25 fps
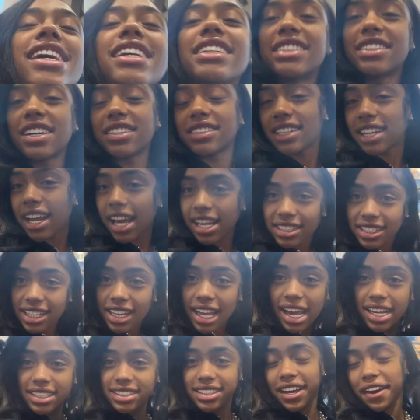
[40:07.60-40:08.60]
so today's the
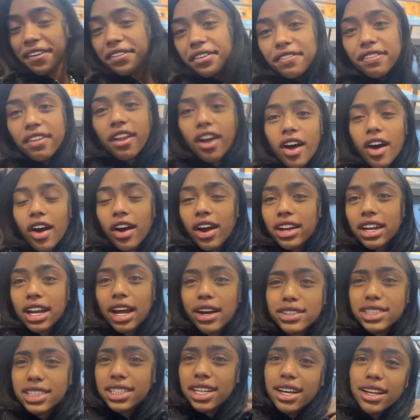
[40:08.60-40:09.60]
last day of the vlog, and
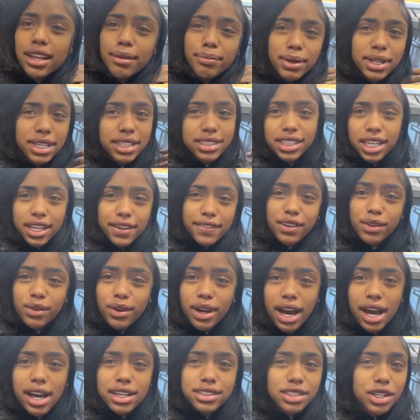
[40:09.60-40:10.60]
I say, let me just give you
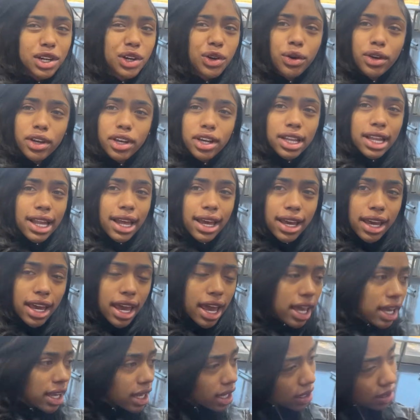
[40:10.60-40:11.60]
guys a quick, like,
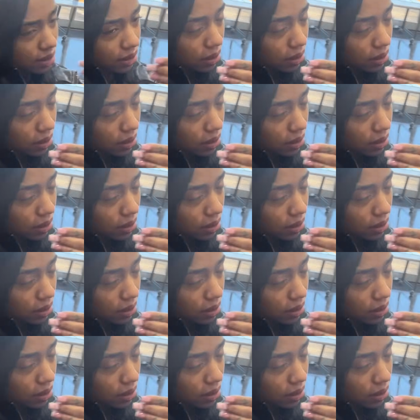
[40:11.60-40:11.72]
in